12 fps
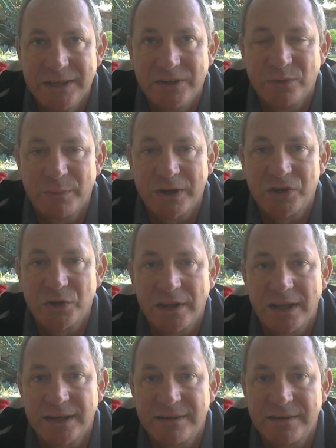to make sure
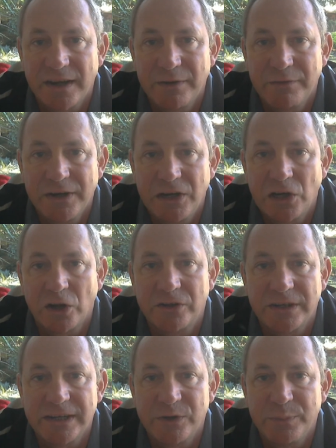that every
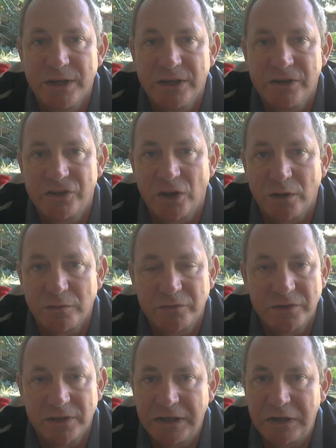clot is being
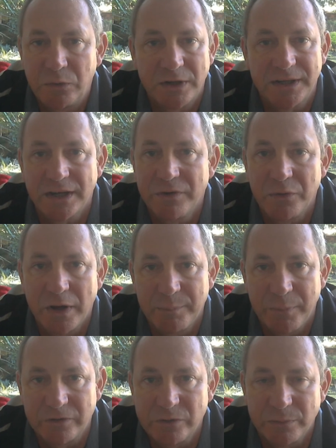dissolved in whatever way
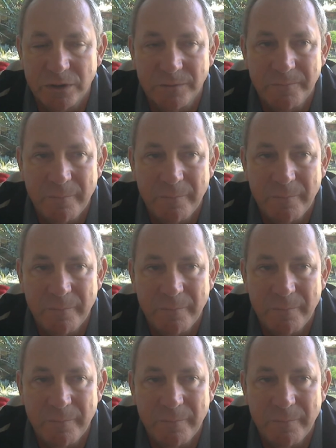possible.